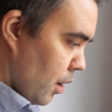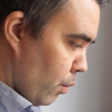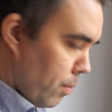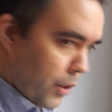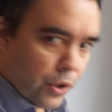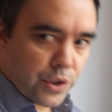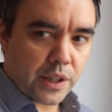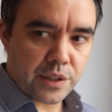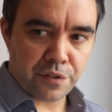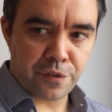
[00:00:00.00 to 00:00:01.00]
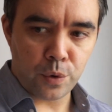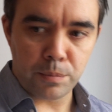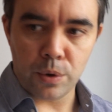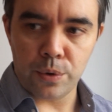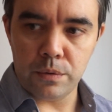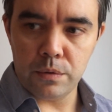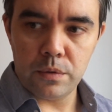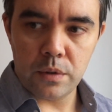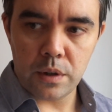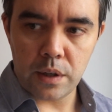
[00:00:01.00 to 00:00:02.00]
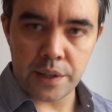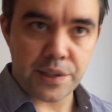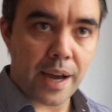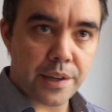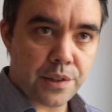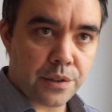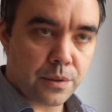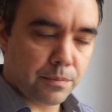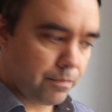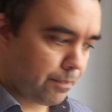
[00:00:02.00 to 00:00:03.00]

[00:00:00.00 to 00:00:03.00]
what we're using is a full-blown exact system.